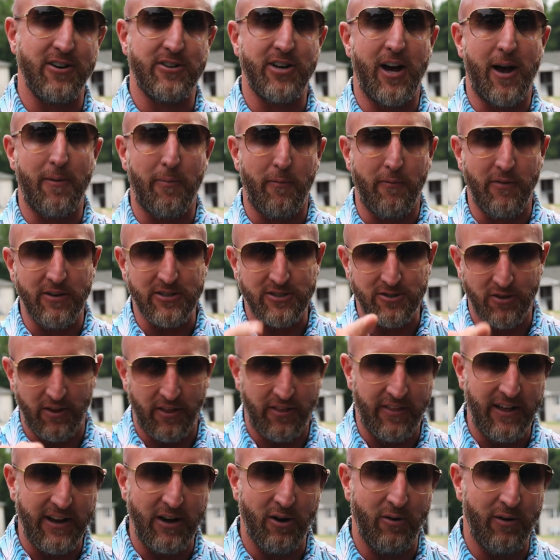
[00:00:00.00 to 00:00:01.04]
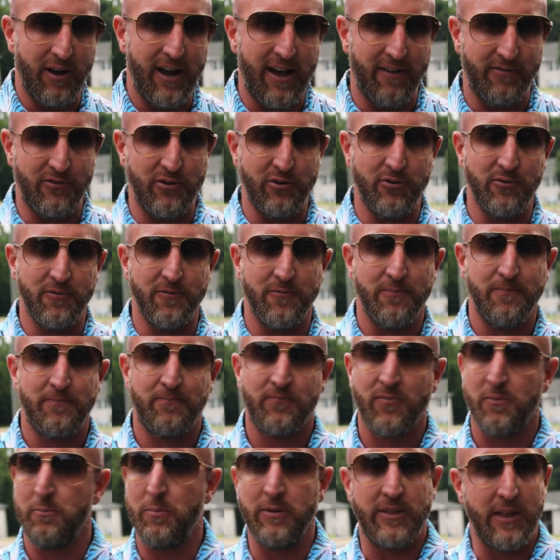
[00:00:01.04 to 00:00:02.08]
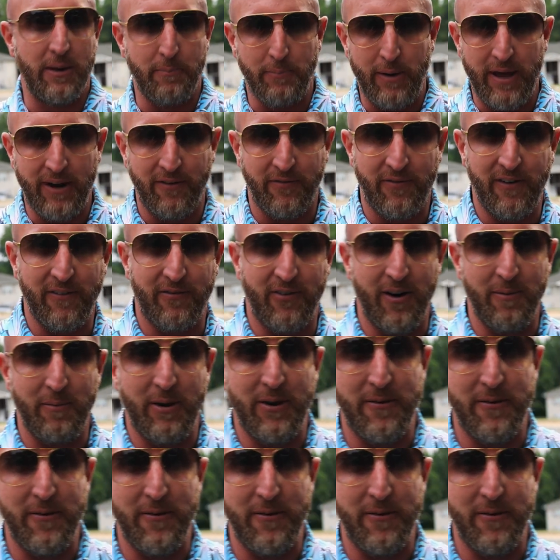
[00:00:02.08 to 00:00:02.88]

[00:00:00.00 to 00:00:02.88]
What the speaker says: top of it so that they don't have to, but they benefit from